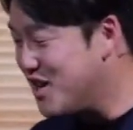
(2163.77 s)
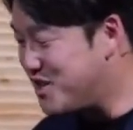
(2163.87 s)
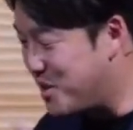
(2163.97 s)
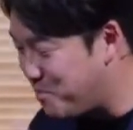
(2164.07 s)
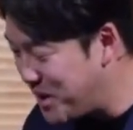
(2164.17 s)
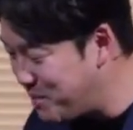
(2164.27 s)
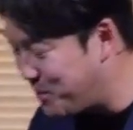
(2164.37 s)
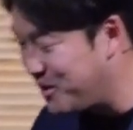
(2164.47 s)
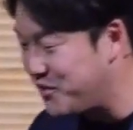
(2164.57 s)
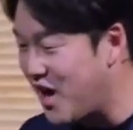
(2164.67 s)
to the
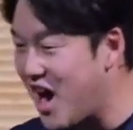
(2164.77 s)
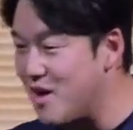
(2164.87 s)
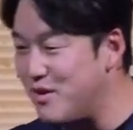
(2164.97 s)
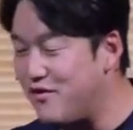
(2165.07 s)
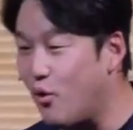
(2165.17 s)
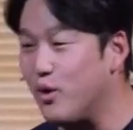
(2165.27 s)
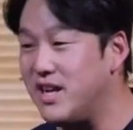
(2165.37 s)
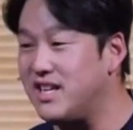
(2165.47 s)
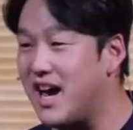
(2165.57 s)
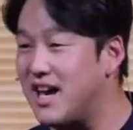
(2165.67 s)
people of God before he
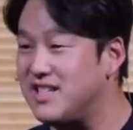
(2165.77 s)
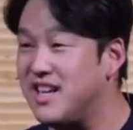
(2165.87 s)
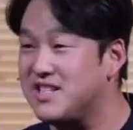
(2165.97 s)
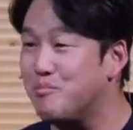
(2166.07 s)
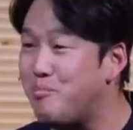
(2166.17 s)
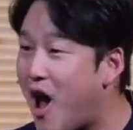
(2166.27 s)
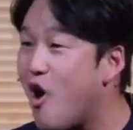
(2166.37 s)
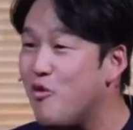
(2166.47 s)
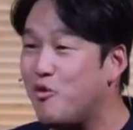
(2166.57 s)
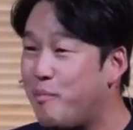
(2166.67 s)
dies. And he has some
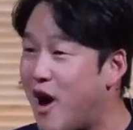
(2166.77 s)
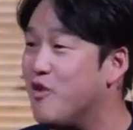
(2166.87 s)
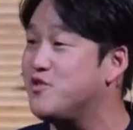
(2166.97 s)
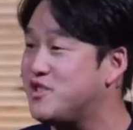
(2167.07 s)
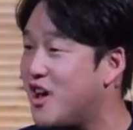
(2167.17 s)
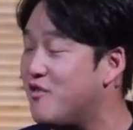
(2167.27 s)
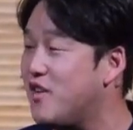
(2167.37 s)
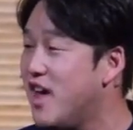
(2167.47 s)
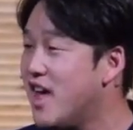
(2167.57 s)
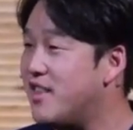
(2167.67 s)
powerful, powerful stuff
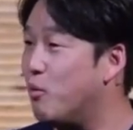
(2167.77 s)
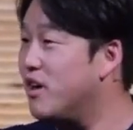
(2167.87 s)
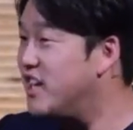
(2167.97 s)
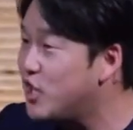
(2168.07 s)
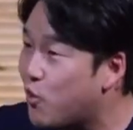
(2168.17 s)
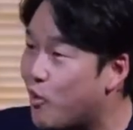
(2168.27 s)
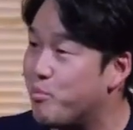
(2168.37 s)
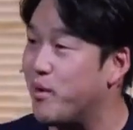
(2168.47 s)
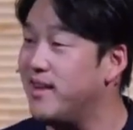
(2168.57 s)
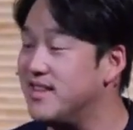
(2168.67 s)
that we're gonna
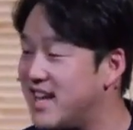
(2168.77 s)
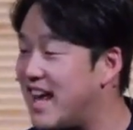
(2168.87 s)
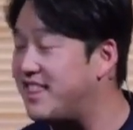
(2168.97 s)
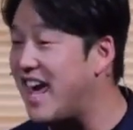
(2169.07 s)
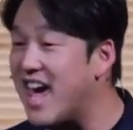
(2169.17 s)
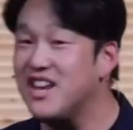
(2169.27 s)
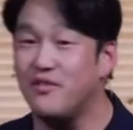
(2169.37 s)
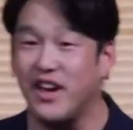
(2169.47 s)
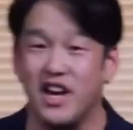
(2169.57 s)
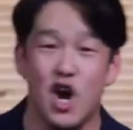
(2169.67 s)
incorporate in this. And at the end of
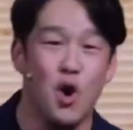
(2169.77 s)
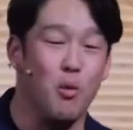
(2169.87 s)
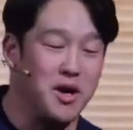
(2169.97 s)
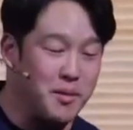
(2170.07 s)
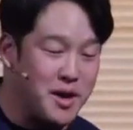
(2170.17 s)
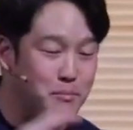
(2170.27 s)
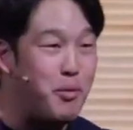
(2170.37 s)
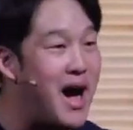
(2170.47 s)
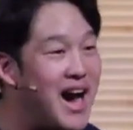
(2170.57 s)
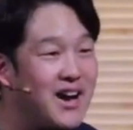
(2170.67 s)
it, we're gonna
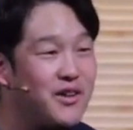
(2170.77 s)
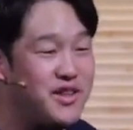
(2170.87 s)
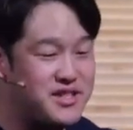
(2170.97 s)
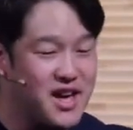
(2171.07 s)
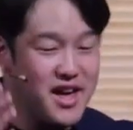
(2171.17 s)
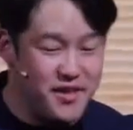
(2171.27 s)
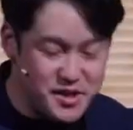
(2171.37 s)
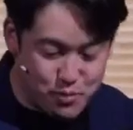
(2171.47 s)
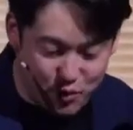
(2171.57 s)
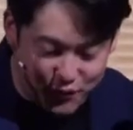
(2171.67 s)
compile this,
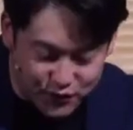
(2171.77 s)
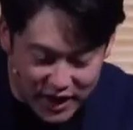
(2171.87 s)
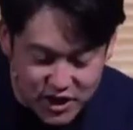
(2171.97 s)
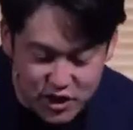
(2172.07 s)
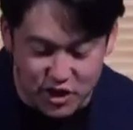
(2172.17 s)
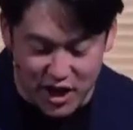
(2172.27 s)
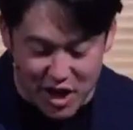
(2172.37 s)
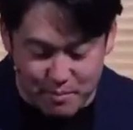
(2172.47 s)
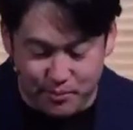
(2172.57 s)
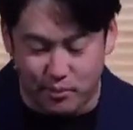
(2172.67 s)
this reflection
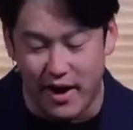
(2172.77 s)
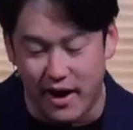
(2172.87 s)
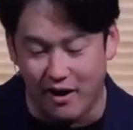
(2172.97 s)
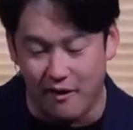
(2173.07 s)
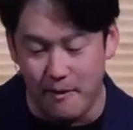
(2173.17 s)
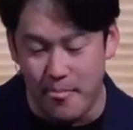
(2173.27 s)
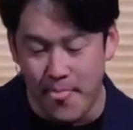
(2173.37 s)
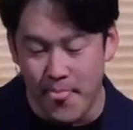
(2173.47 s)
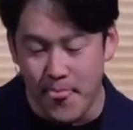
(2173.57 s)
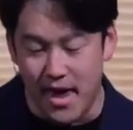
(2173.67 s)
and prayer.
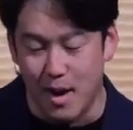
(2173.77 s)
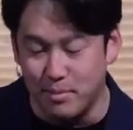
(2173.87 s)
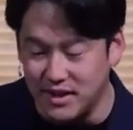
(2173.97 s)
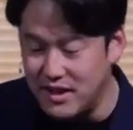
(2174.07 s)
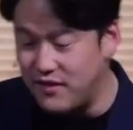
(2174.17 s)
And I believe